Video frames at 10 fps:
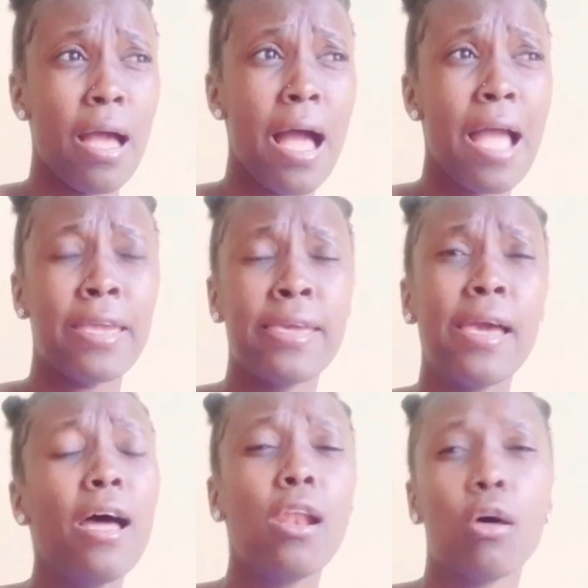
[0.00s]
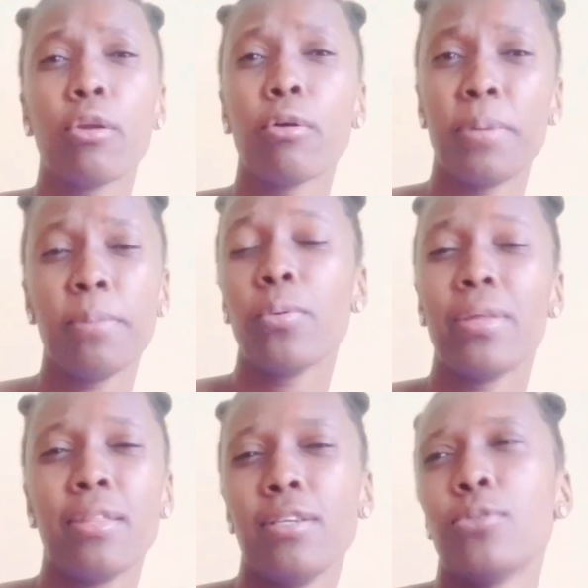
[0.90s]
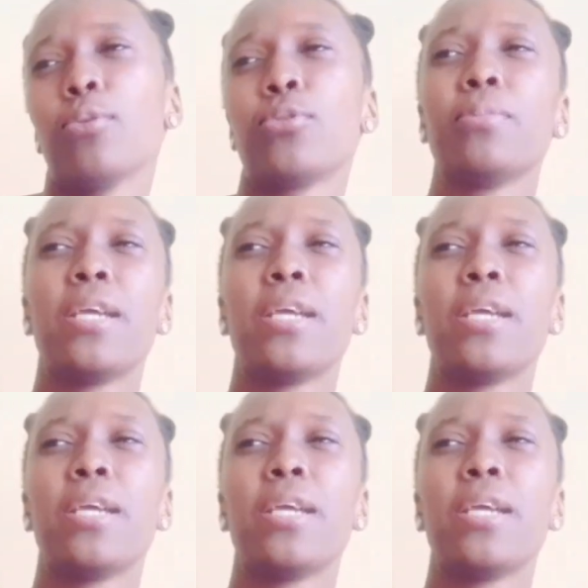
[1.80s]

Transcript: I hear a lot of people when they talk to me